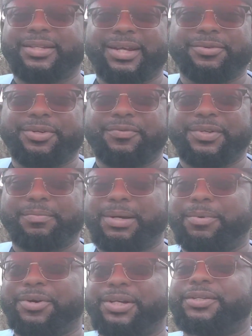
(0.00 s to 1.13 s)
300 of them
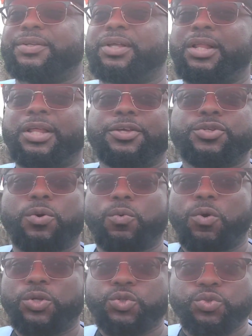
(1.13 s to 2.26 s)
about it. So
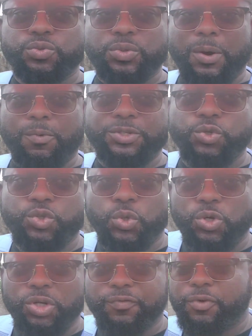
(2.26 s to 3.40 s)
what I want you to
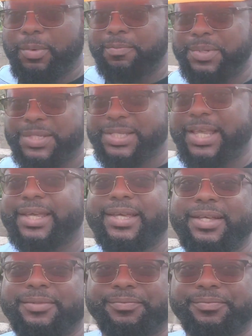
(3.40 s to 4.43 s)
learn from my mistake,